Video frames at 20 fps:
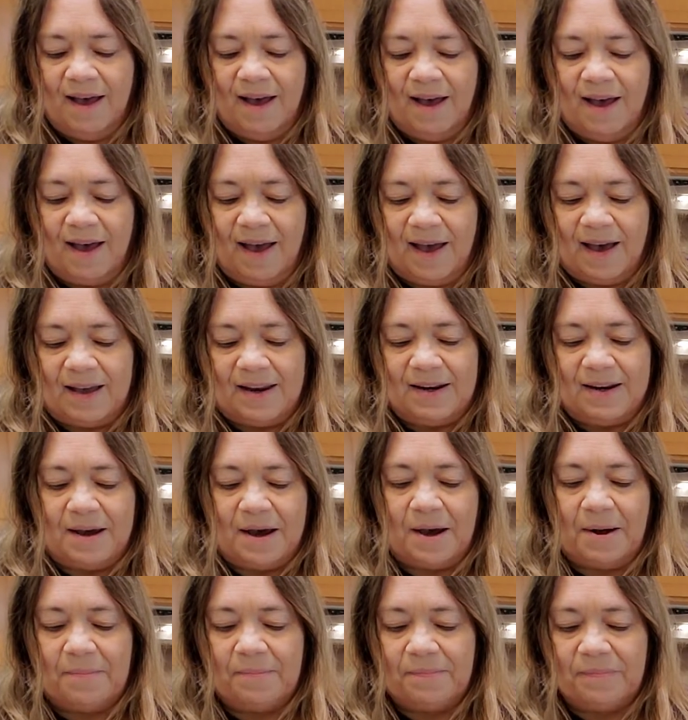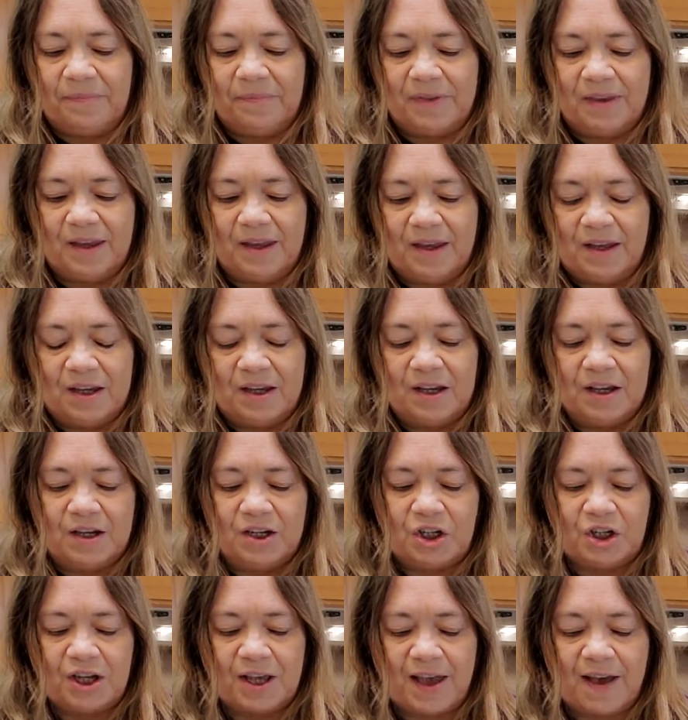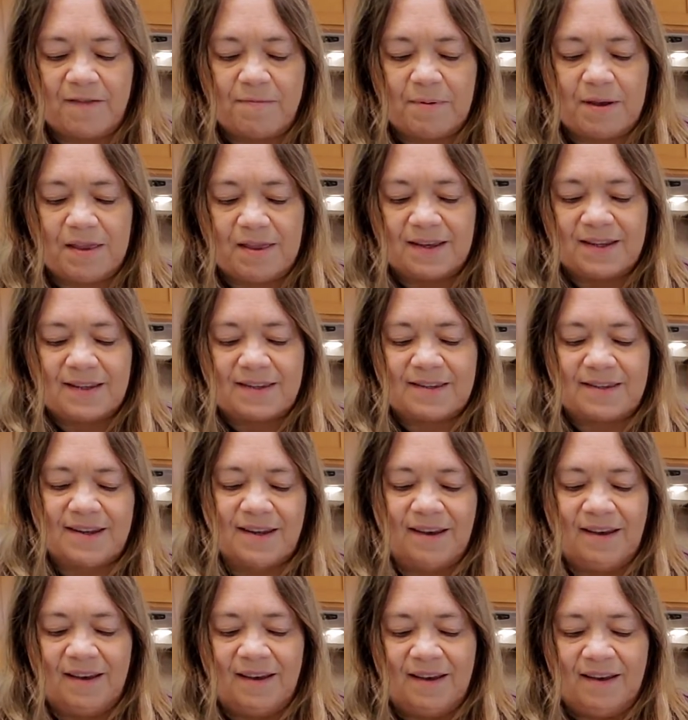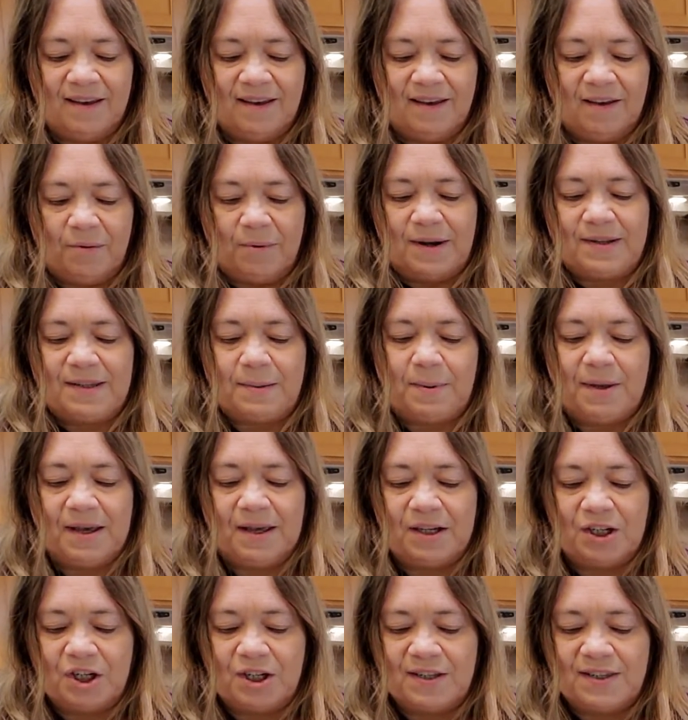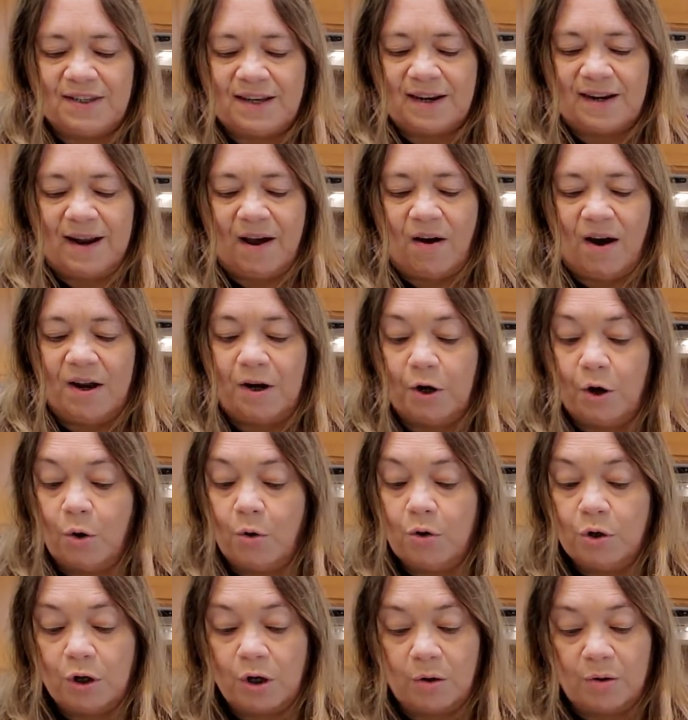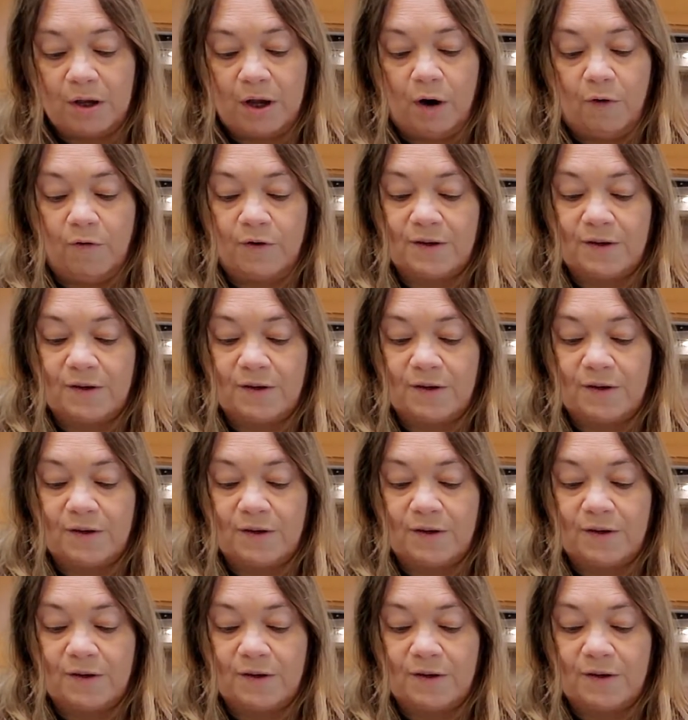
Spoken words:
And she gave me this recipe and she said, now I know you don't care for